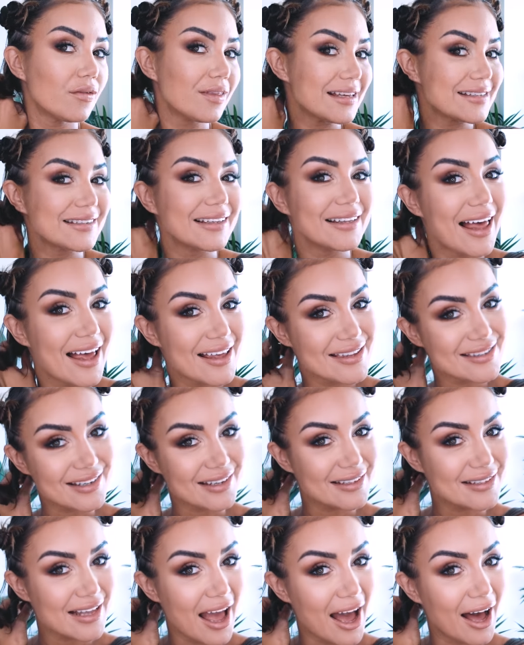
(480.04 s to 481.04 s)
of these
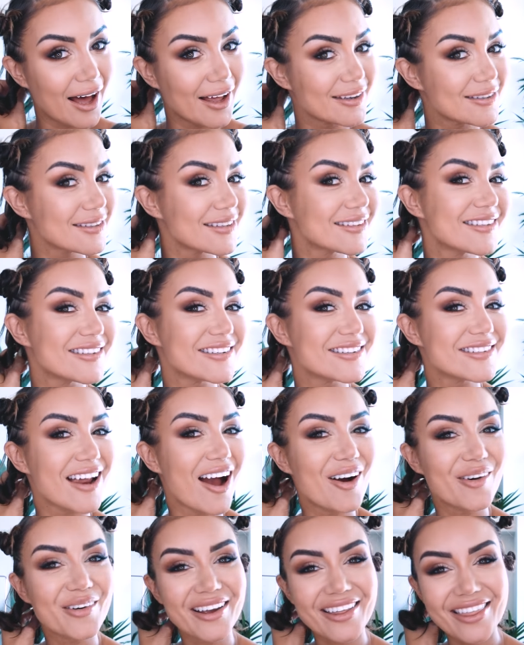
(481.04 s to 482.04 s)
elastics out to
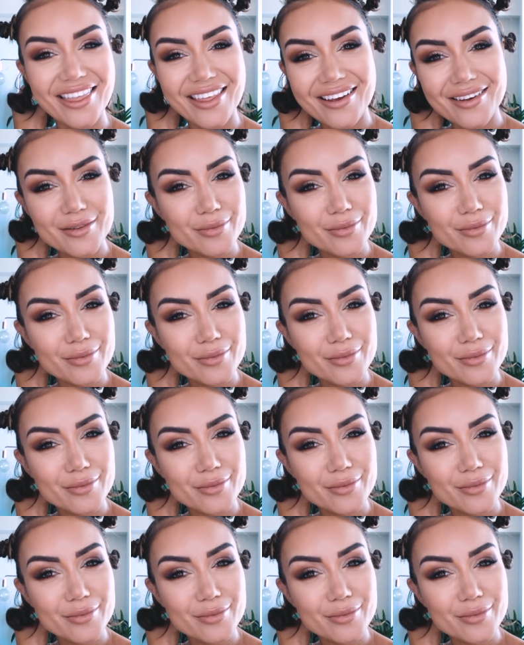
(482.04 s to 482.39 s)
start with.